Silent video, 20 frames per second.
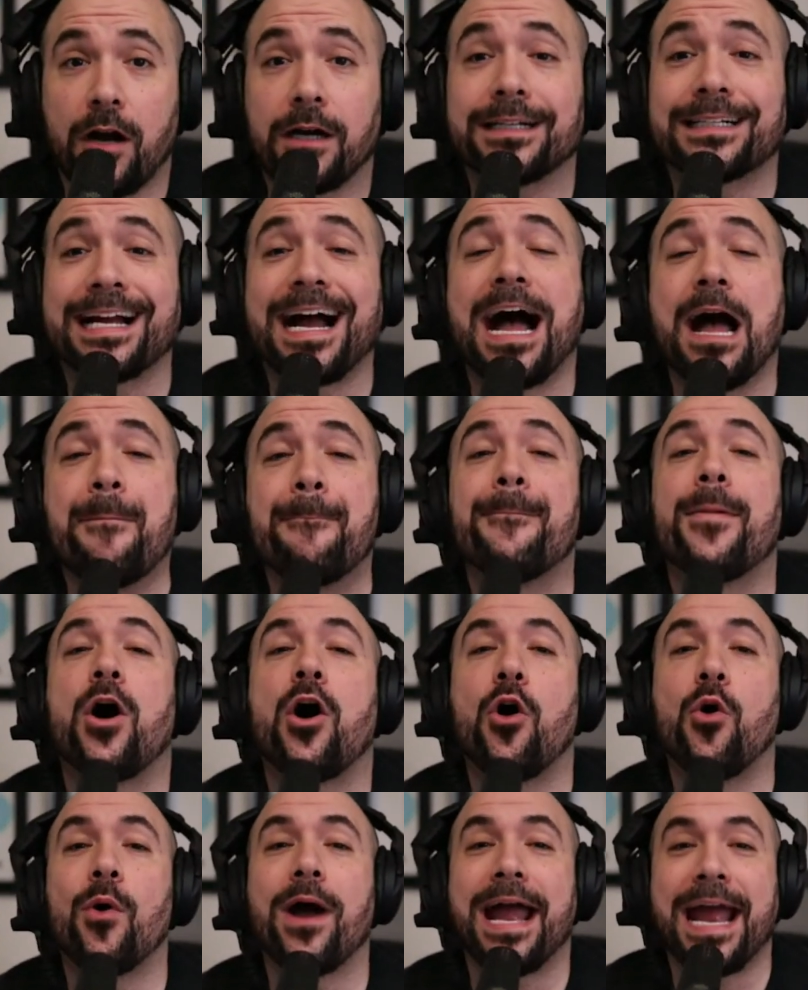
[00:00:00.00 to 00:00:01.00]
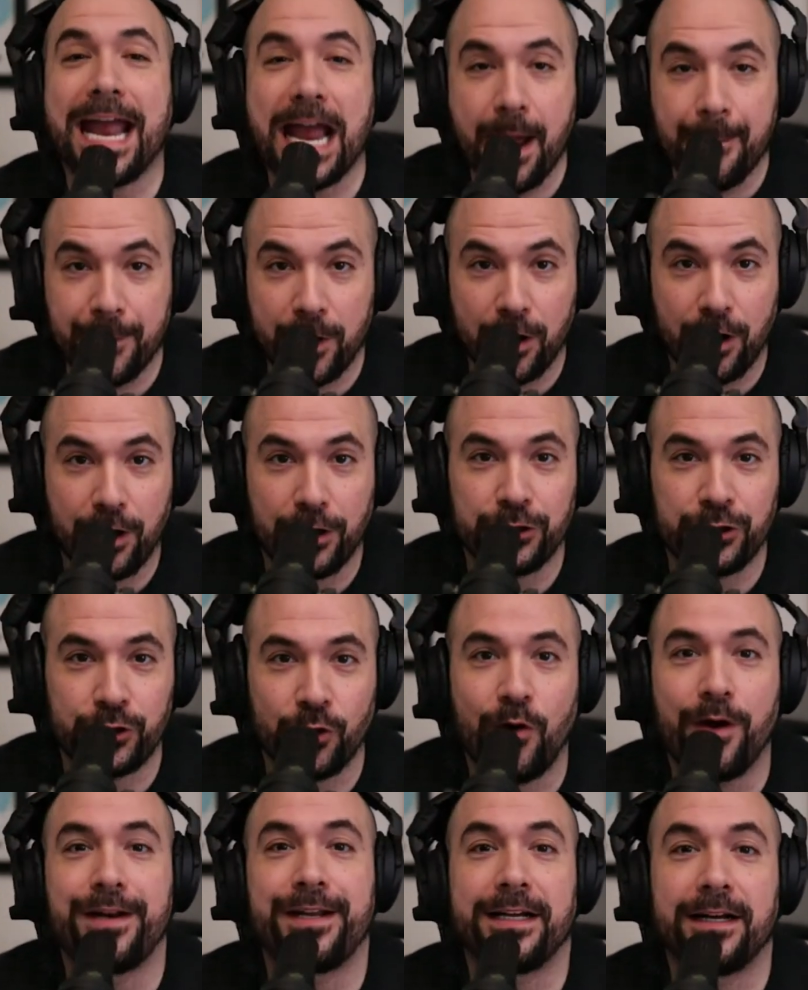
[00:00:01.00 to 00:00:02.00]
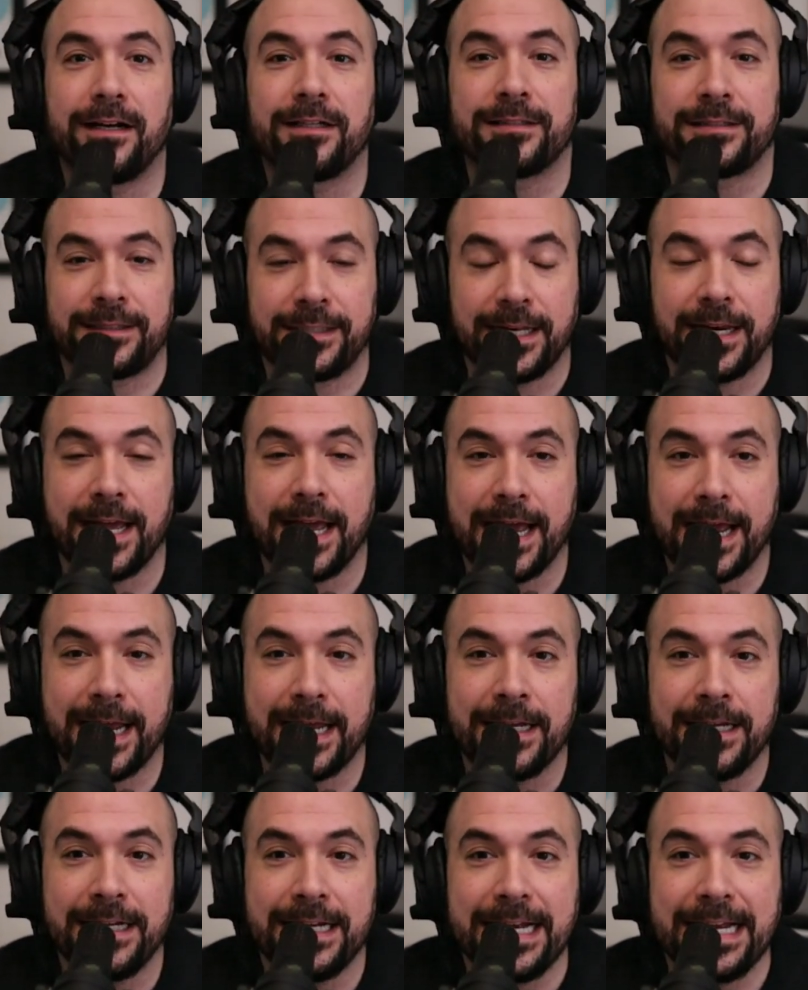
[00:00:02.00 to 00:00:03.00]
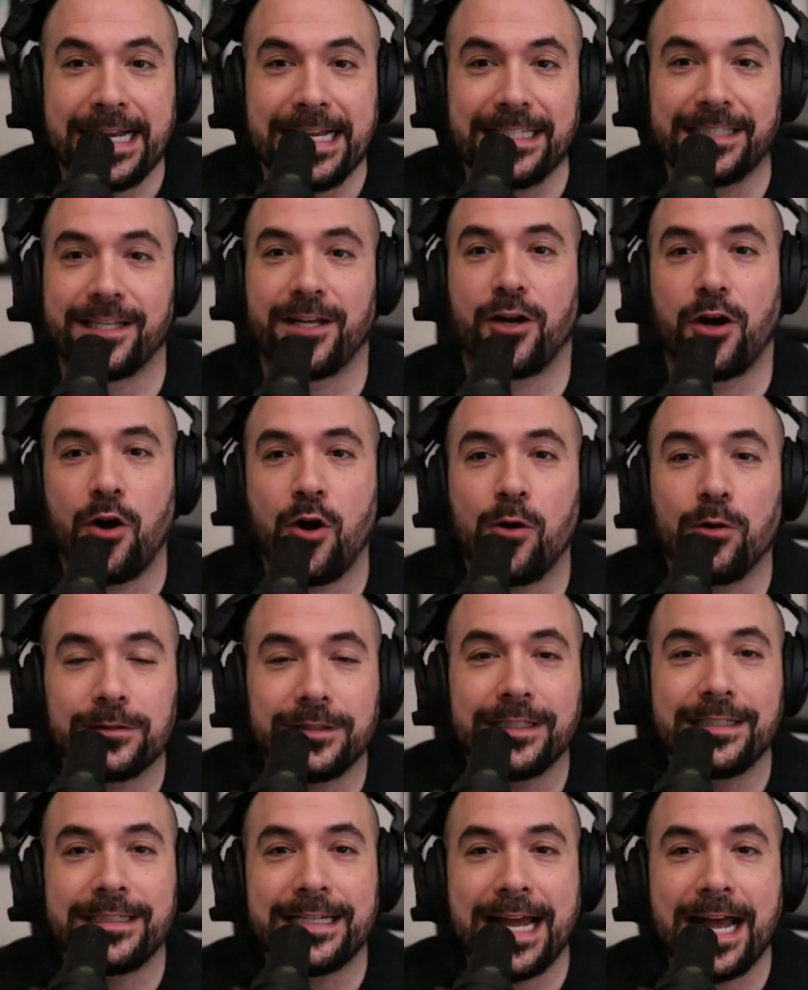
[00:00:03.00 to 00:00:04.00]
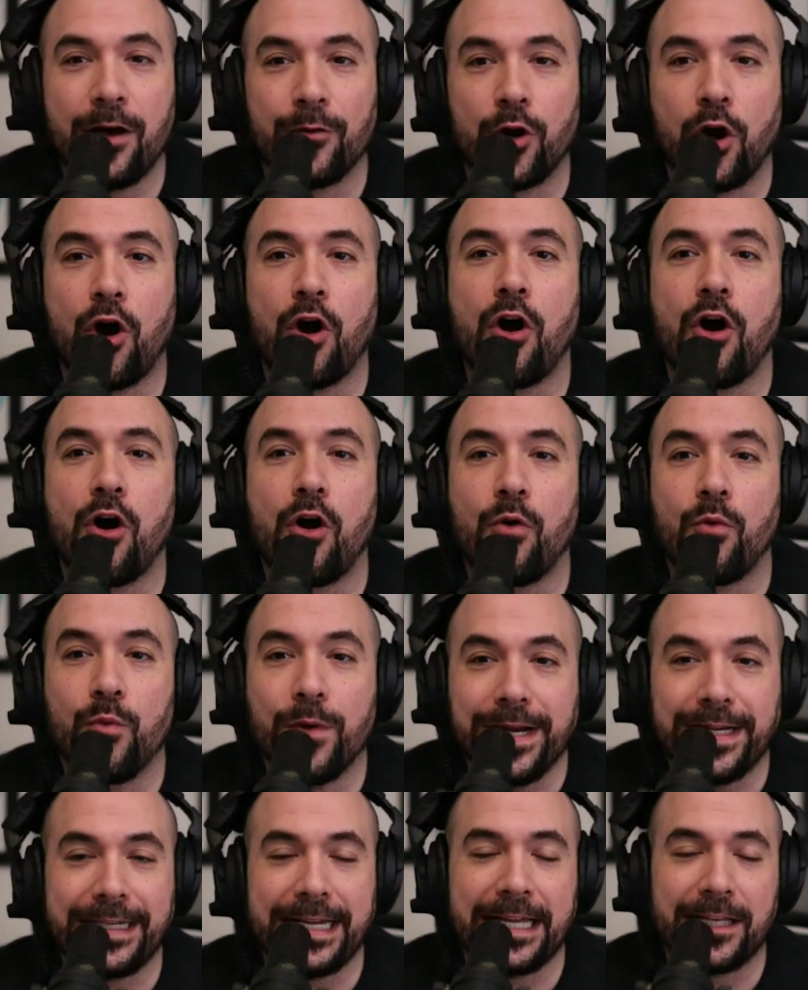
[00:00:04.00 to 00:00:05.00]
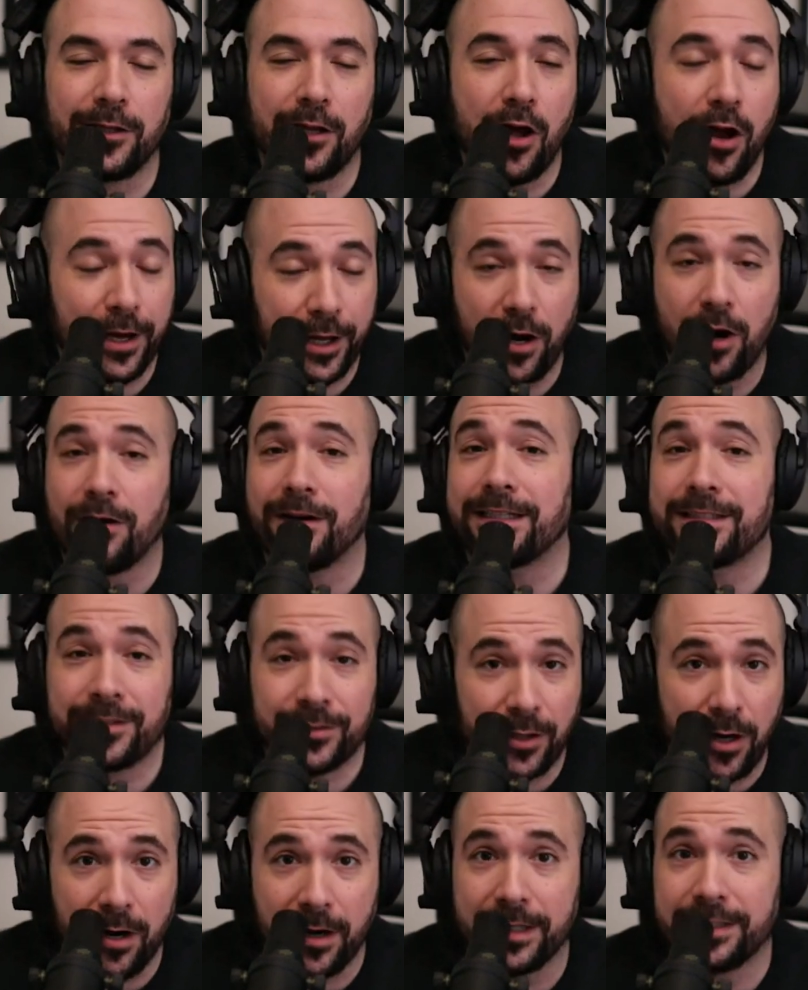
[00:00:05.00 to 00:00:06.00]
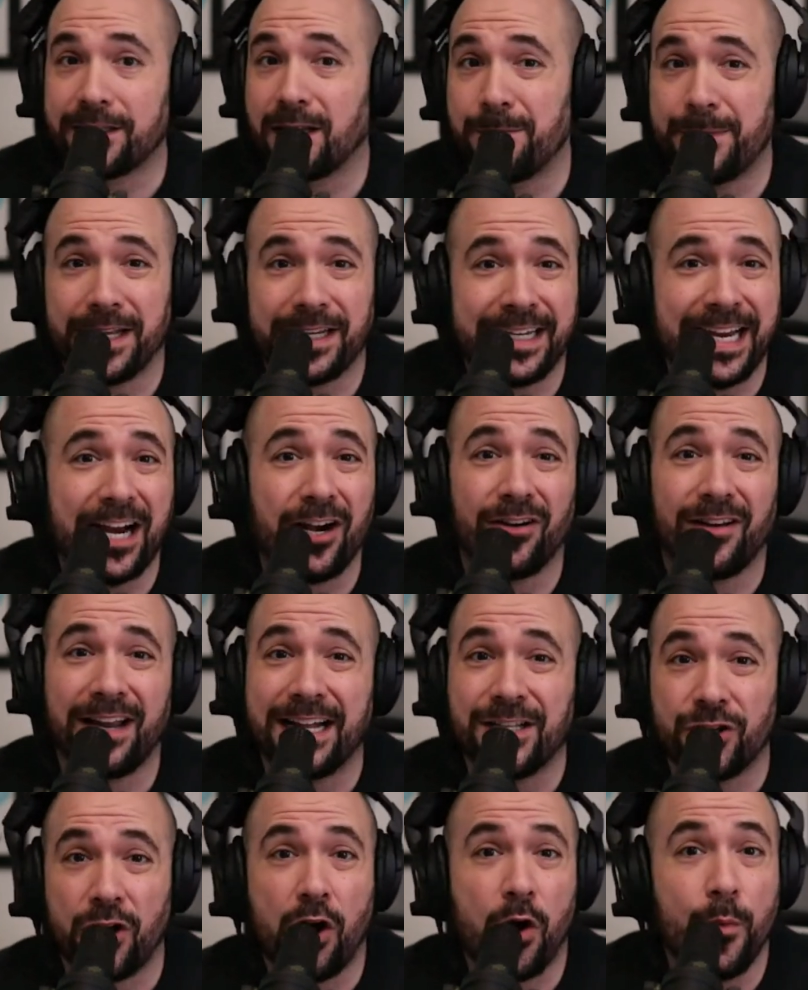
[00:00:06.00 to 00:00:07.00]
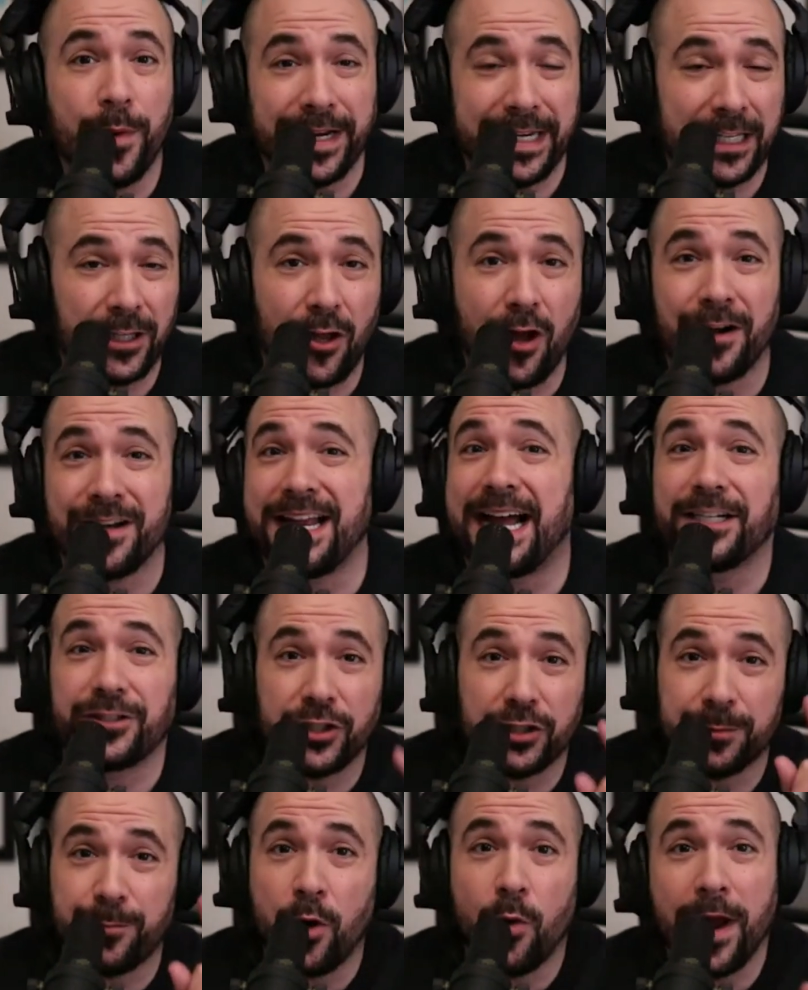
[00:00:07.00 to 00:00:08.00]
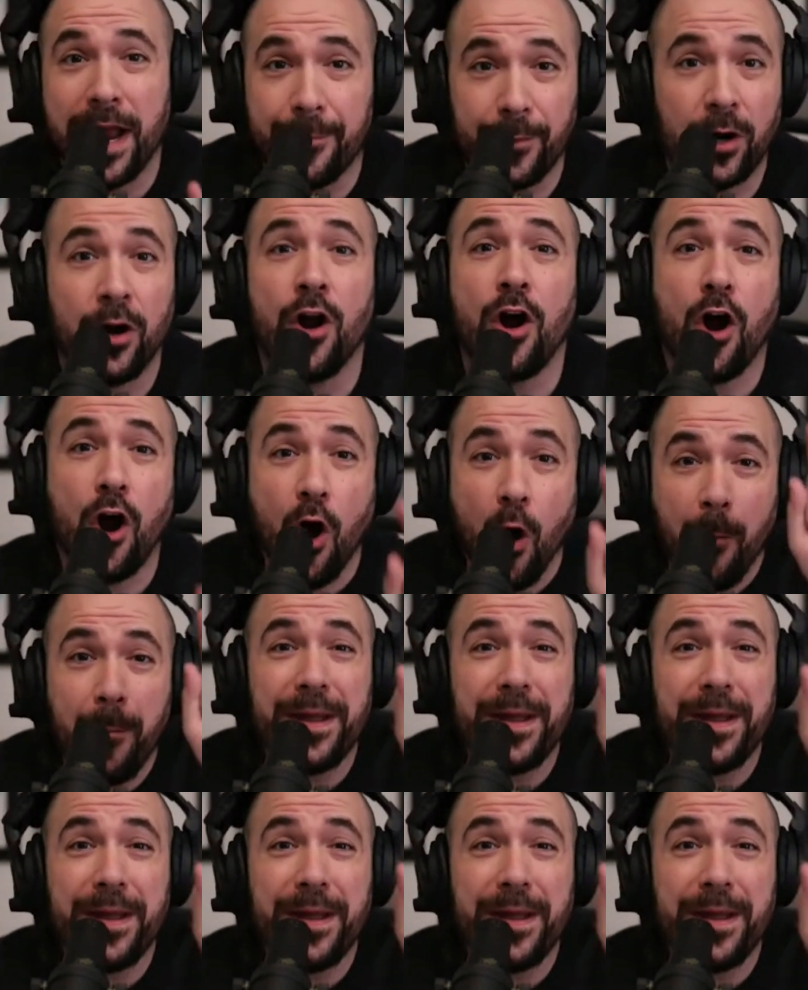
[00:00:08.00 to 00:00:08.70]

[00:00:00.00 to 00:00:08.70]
Our guy, Mo Amer, joining us today. He's going to hold it down all weekend long. It already started. It's going to be at Caroline's all weekend long, not just Mo Amer.